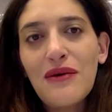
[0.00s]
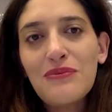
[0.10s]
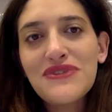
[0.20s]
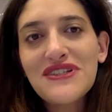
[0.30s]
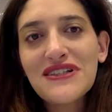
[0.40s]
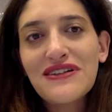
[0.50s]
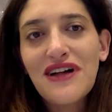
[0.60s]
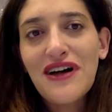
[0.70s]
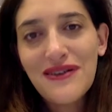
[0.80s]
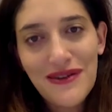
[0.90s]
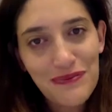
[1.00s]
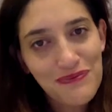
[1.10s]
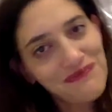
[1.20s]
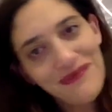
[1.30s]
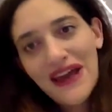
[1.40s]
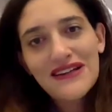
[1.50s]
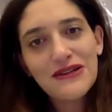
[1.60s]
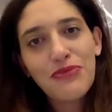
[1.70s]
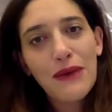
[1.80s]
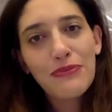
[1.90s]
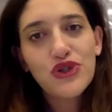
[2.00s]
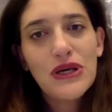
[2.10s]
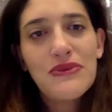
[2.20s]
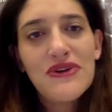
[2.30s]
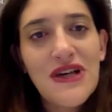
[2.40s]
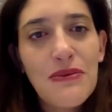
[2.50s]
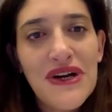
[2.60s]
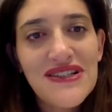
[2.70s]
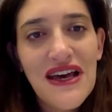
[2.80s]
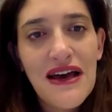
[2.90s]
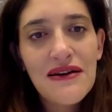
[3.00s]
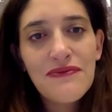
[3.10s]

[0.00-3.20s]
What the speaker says: still, I guess, a pipe dream, as some might say?